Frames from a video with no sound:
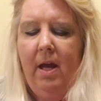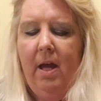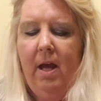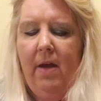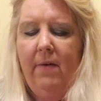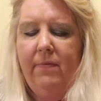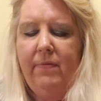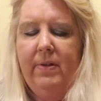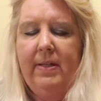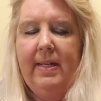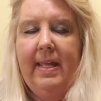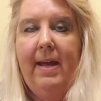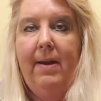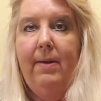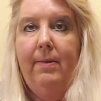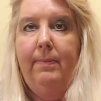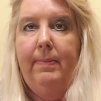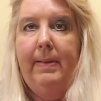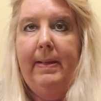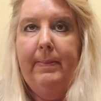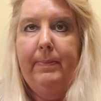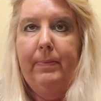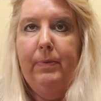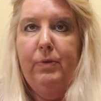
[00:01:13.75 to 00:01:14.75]
of allowing
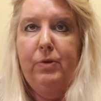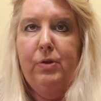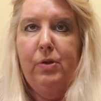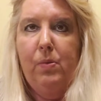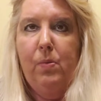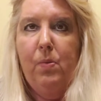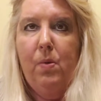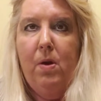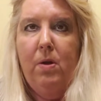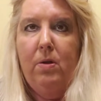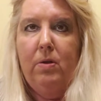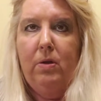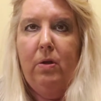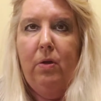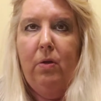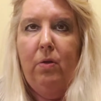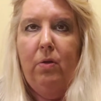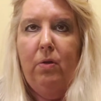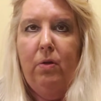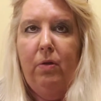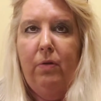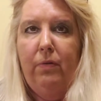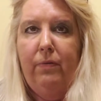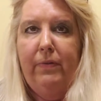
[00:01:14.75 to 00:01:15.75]
people to walk
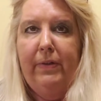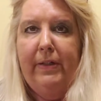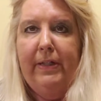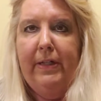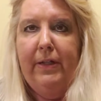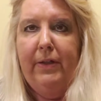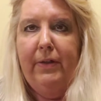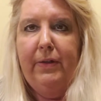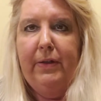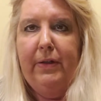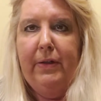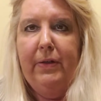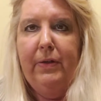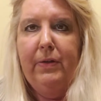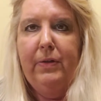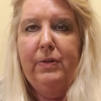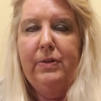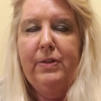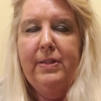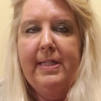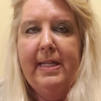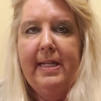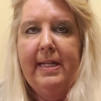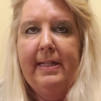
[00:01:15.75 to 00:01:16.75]
all over you. You're
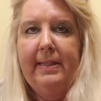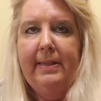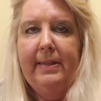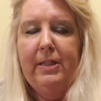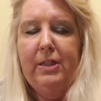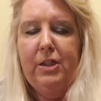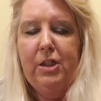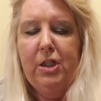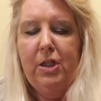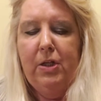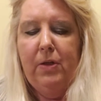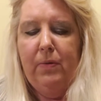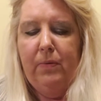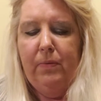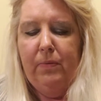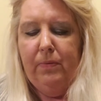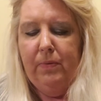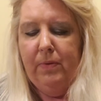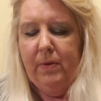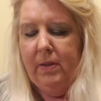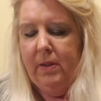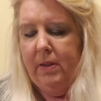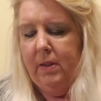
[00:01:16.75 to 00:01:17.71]
setting the tone.